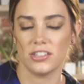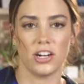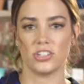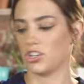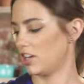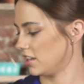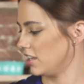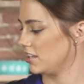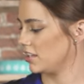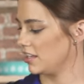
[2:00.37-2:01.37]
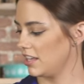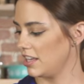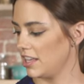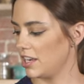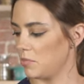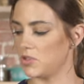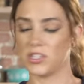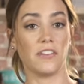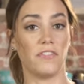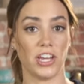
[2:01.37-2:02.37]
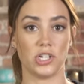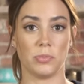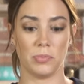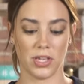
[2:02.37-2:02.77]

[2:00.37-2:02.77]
dark chocolate. I'm using a vegetable